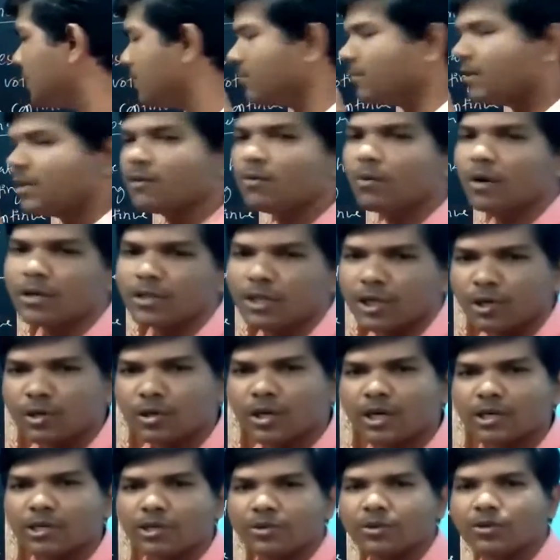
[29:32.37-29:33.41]
He wanted to
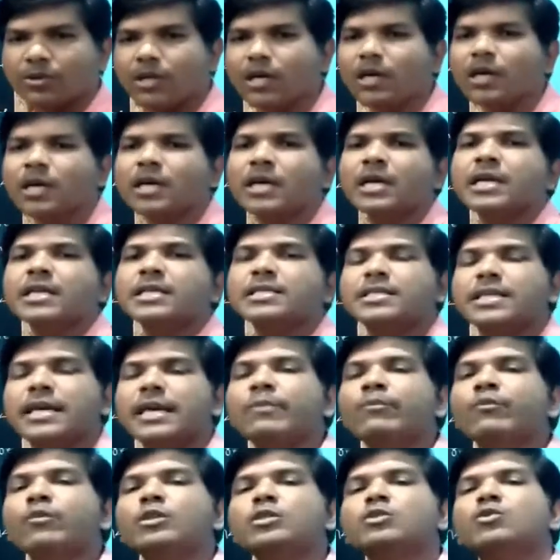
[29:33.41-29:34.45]
continue the
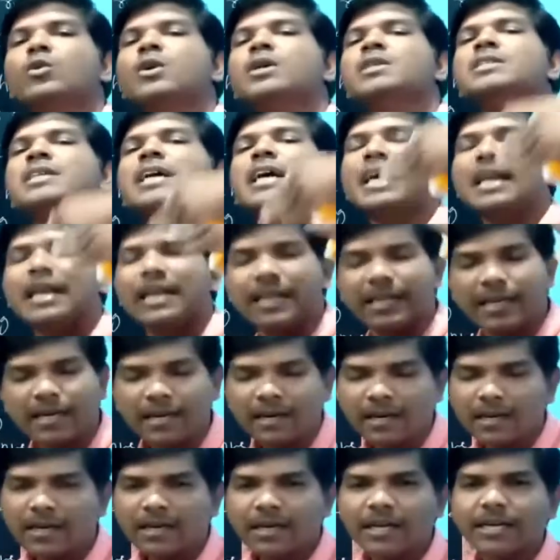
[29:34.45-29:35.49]
same which was
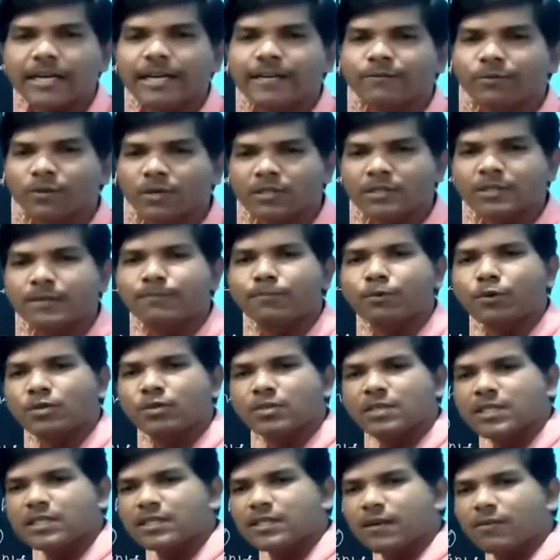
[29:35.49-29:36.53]
earlier. The
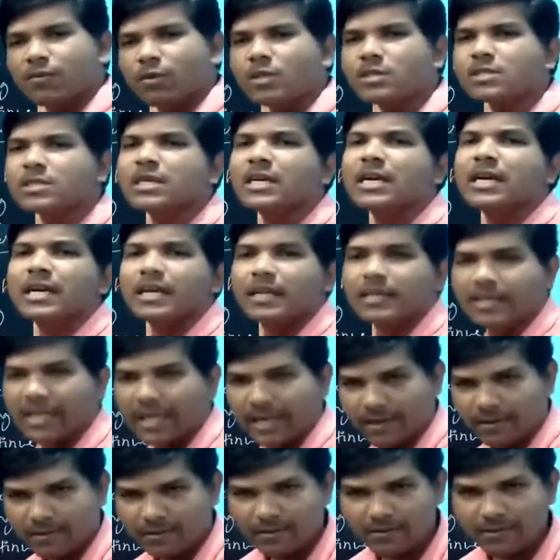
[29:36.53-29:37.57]
procedure was
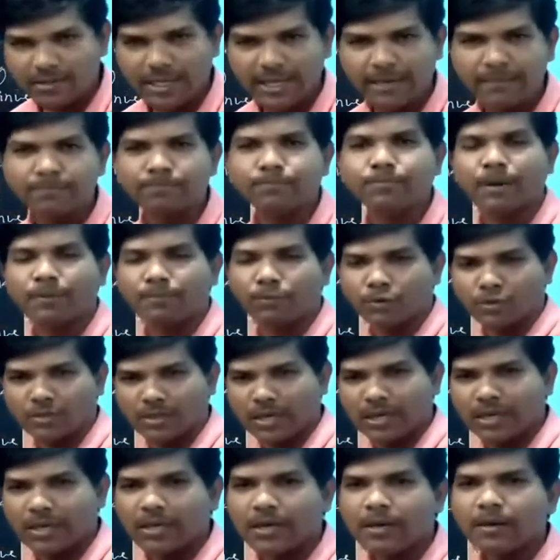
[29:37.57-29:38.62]
done, same
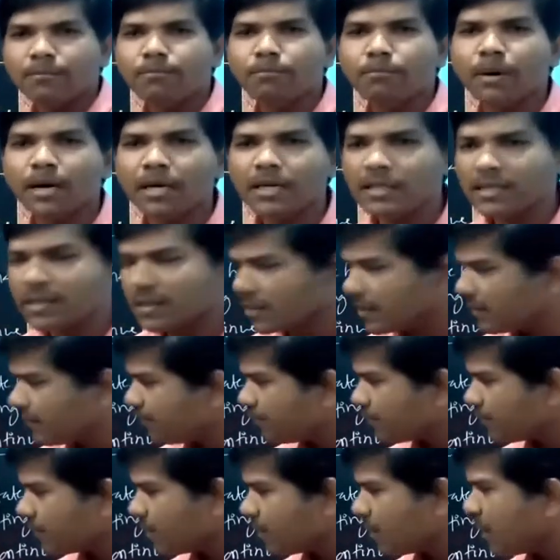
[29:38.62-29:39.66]
proposal. But
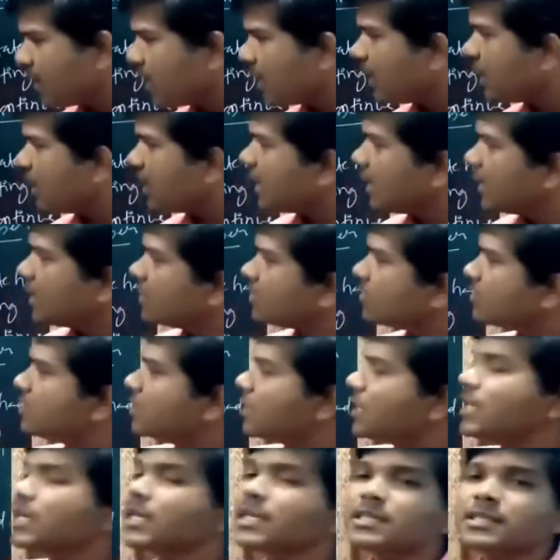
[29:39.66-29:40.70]

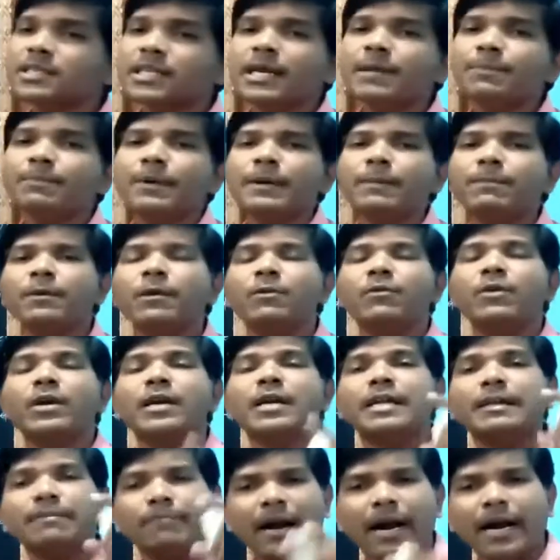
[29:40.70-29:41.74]
third estate people
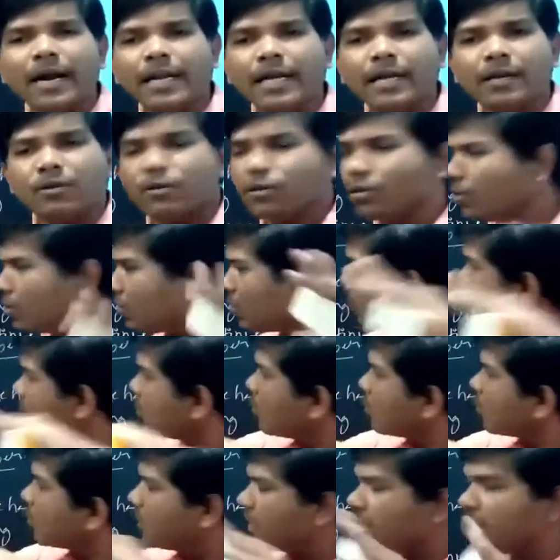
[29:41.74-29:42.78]
were demanding,
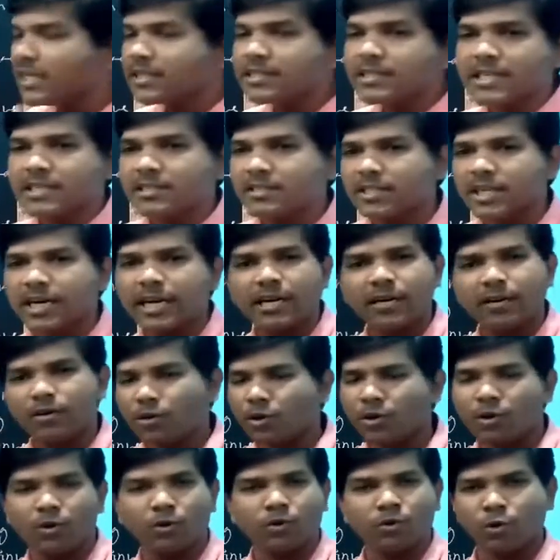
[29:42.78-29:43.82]
no, each estate
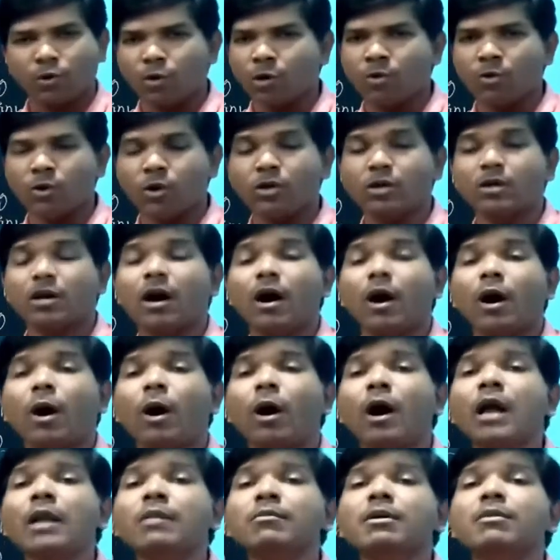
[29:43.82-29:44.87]
no vote,
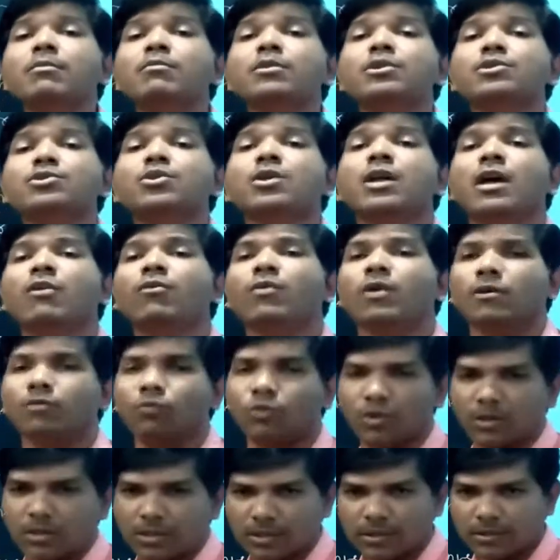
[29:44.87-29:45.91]
all members should have one
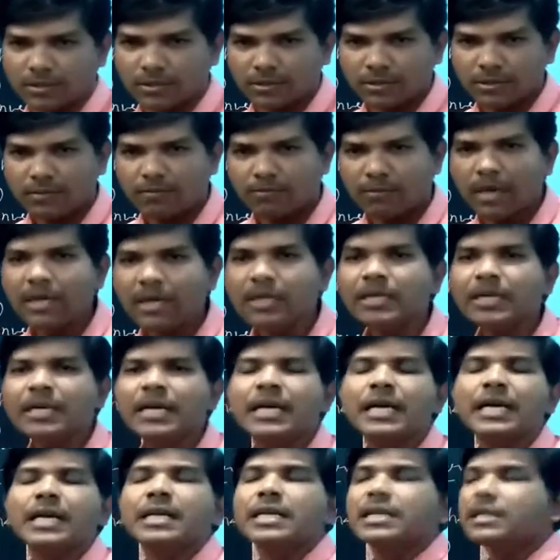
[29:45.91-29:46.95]
vote.
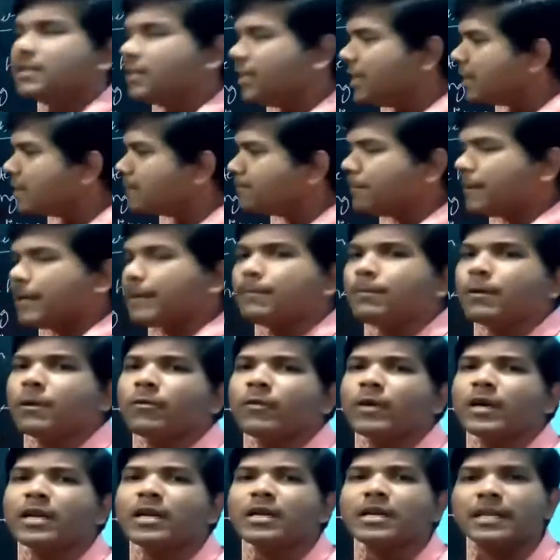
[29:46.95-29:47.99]
But these people
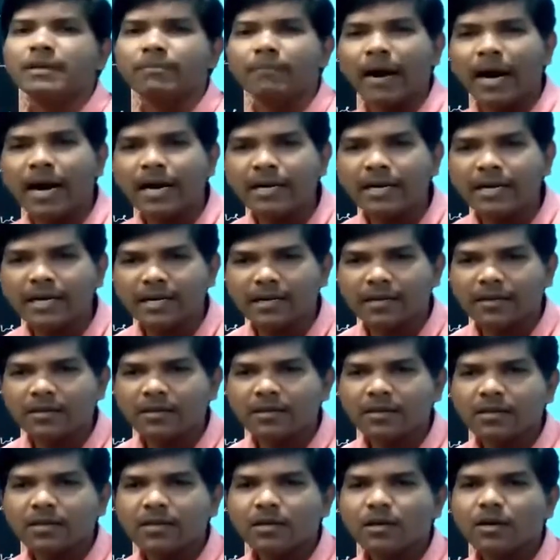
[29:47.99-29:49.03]
were demanded,
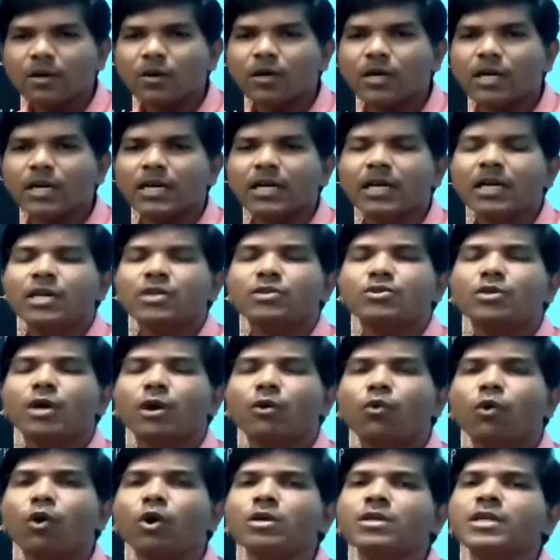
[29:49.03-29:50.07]
okay, the
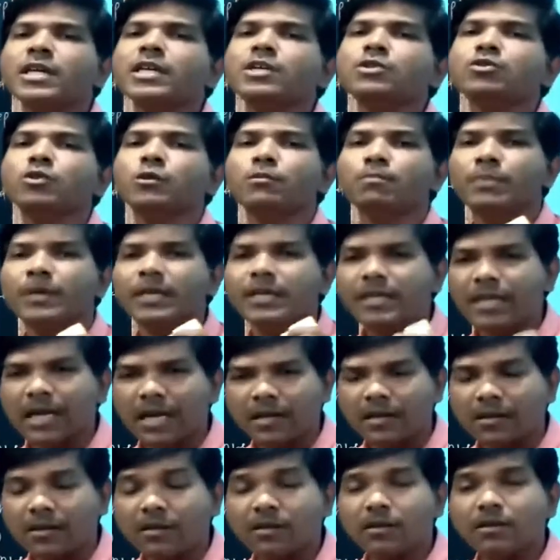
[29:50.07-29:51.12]
voting should be
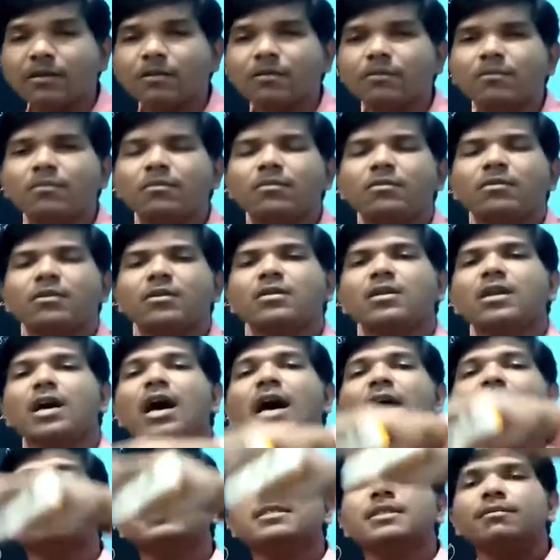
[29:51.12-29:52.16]
done,
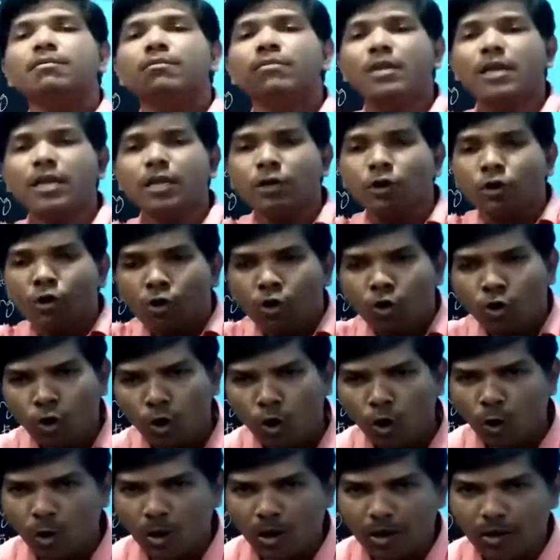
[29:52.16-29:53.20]
the assembly
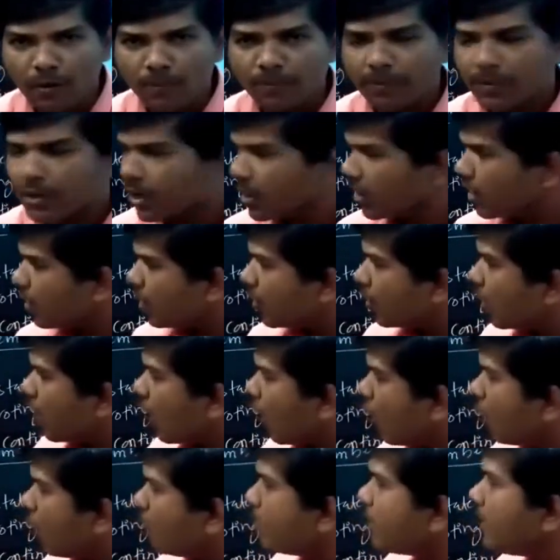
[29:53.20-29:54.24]
whole.
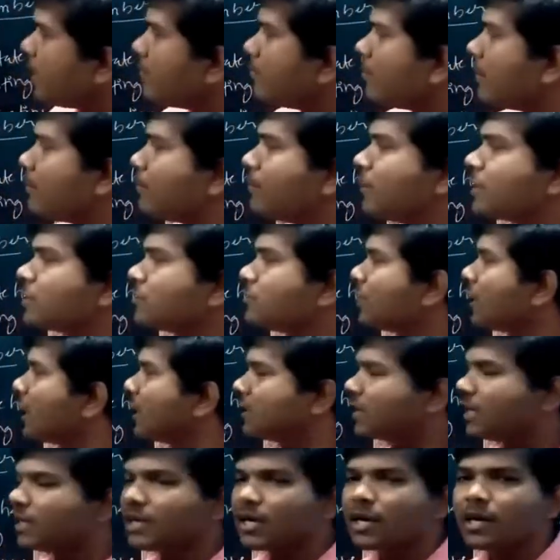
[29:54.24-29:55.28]
How many members were
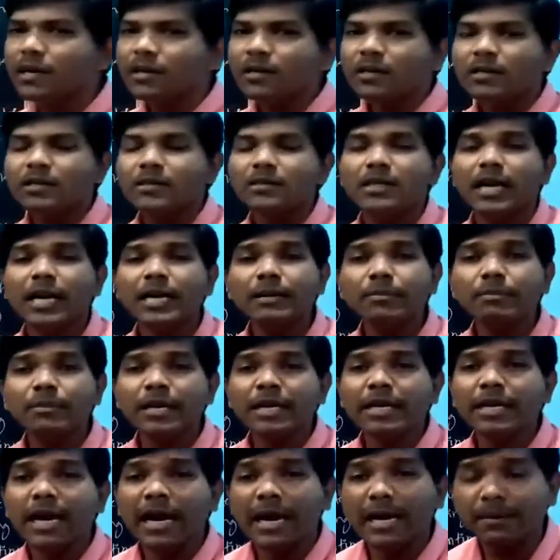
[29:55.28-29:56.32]
attended? That
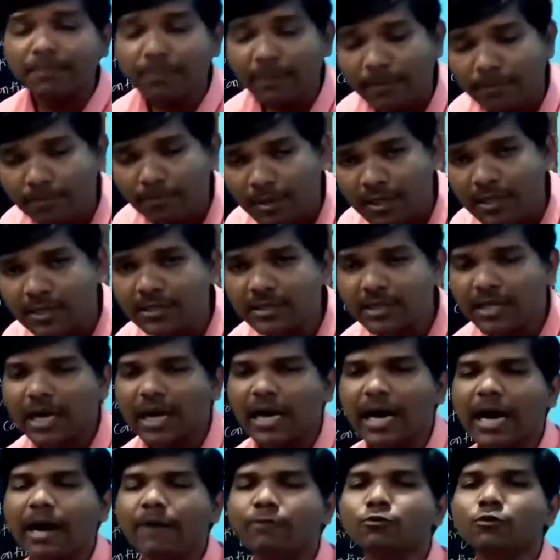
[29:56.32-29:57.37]
many, and members
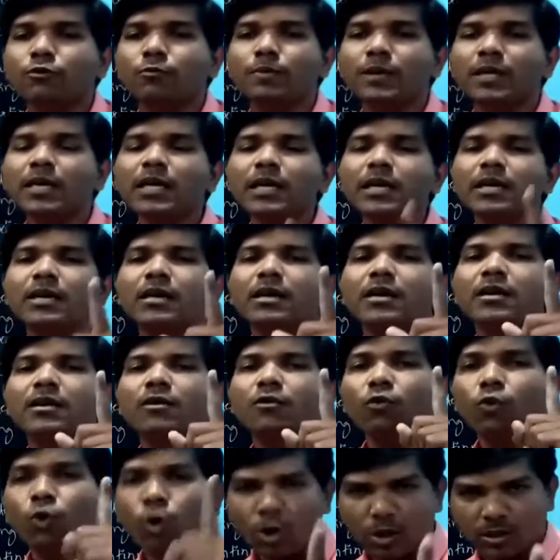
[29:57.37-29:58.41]
have to be
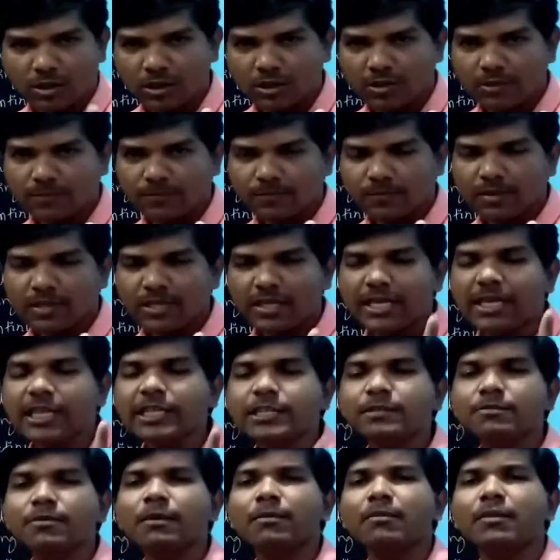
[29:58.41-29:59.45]
vote.
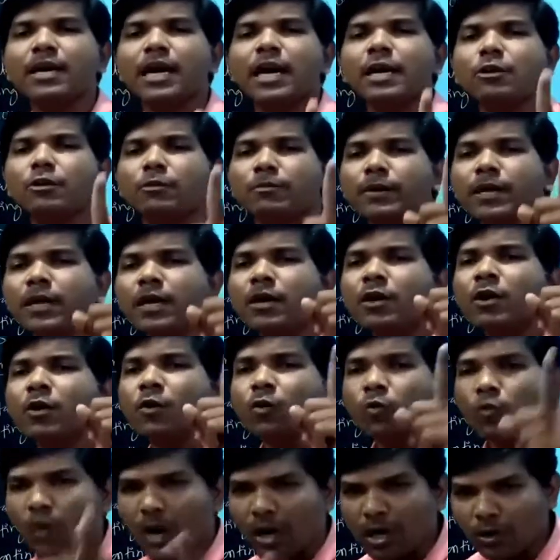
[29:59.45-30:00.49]
Each member had to
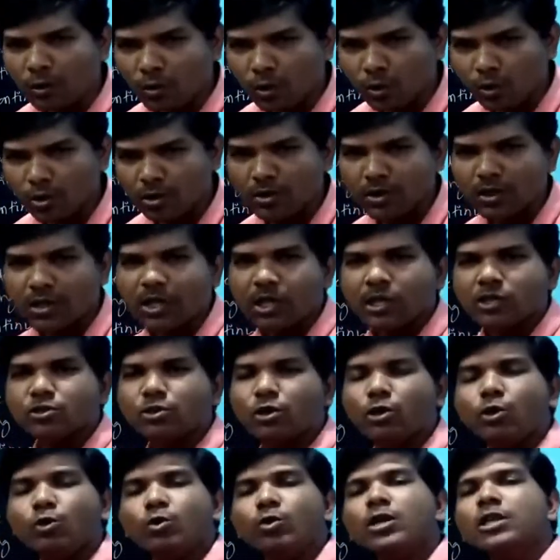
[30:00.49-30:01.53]
be one vote.
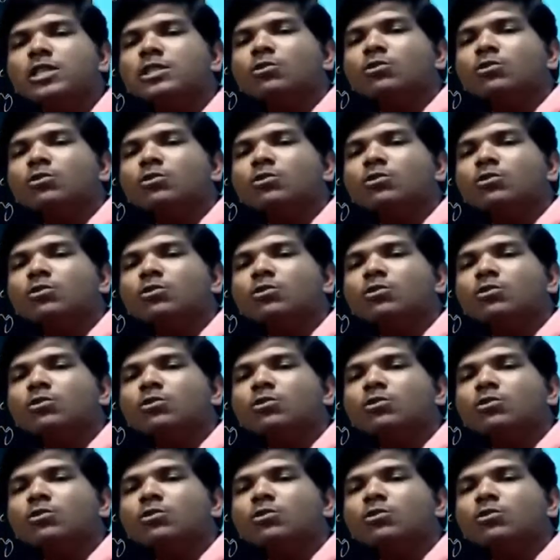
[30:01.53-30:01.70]
So Louis